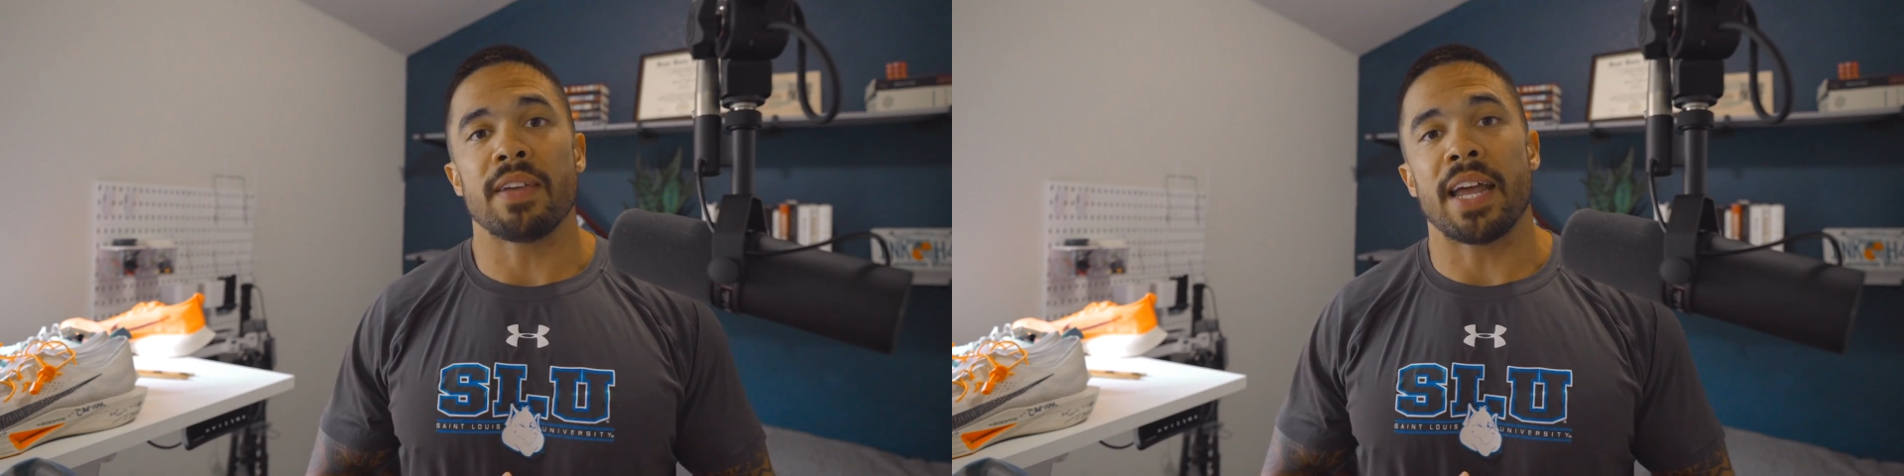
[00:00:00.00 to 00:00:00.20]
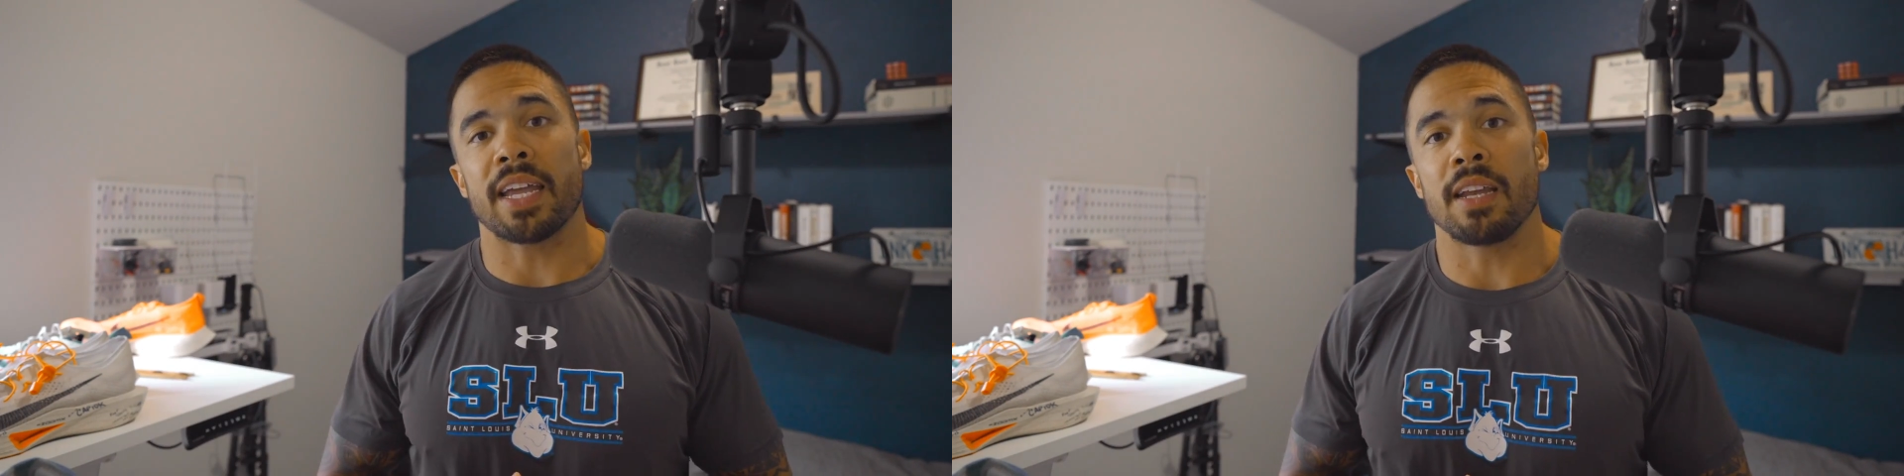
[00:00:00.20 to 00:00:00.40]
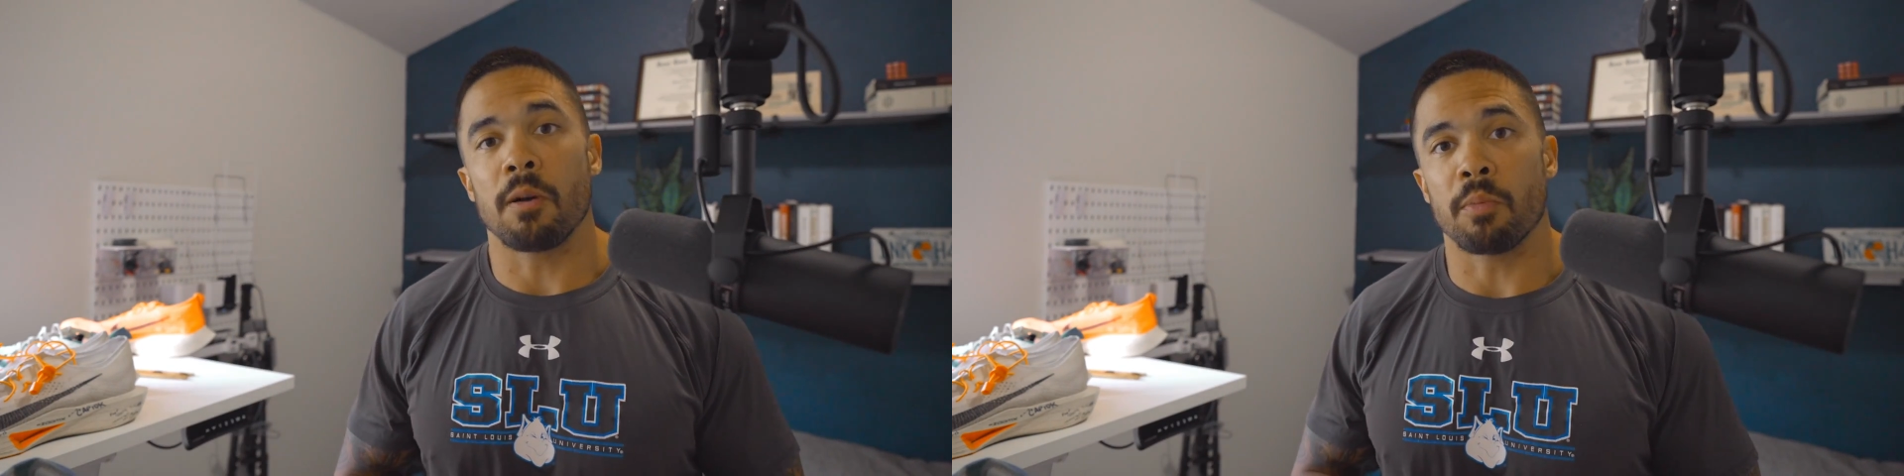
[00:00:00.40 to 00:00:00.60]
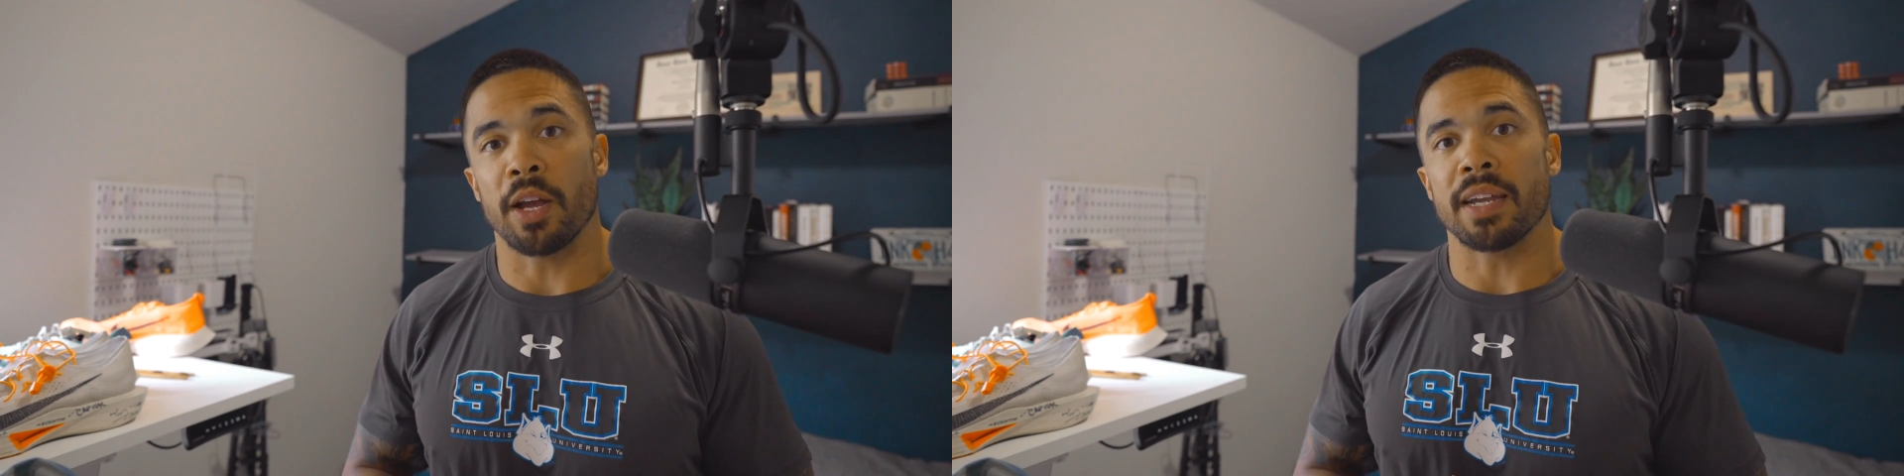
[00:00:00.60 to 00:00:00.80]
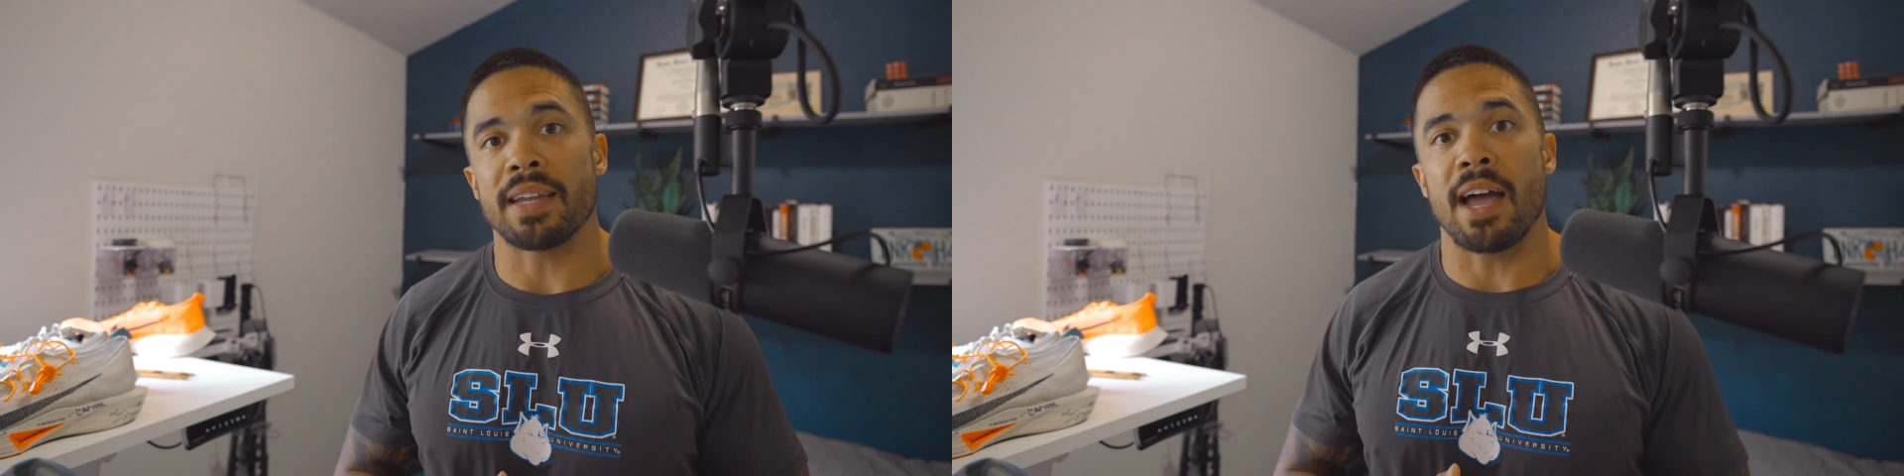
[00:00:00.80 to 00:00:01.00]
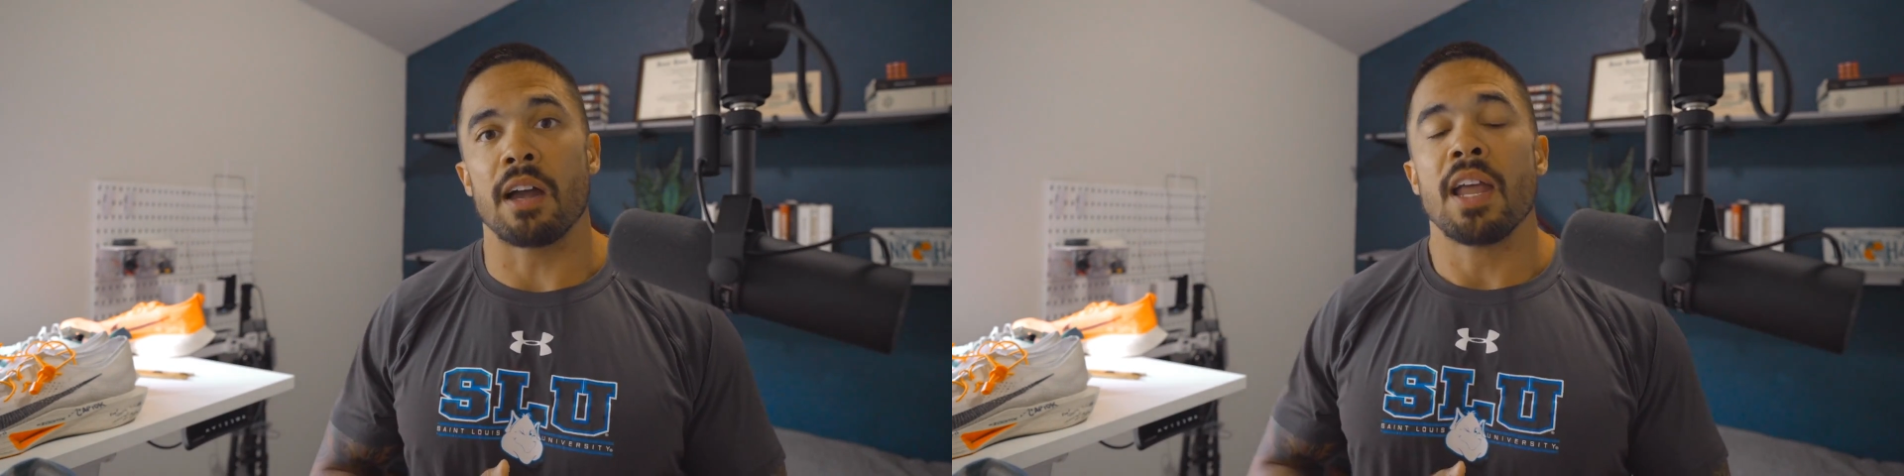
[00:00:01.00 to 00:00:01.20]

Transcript: and I can help break it down